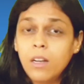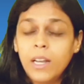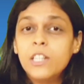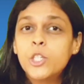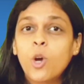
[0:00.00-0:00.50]

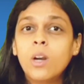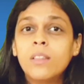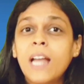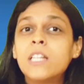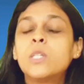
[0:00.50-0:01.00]
Ensure
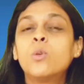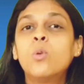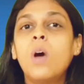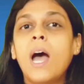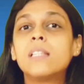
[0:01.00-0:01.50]
that
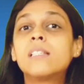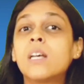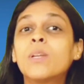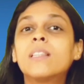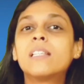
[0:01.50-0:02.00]
you answer
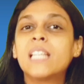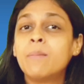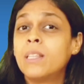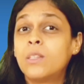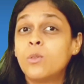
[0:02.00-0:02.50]
with the same
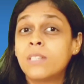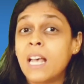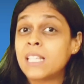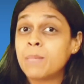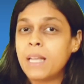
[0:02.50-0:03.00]

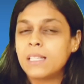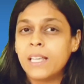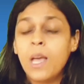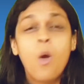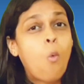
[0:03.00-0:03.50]
enthusiasm and
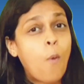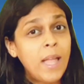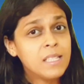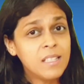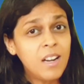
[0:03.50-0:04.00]
say,
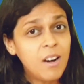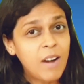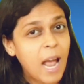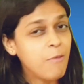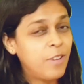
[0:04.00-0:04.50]
well sir,
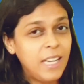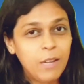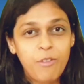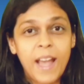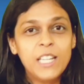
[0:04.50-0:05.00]
I am feeling
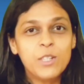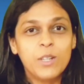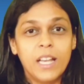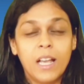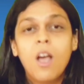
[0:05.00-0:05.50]
fine
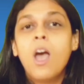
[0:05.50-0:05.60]
today.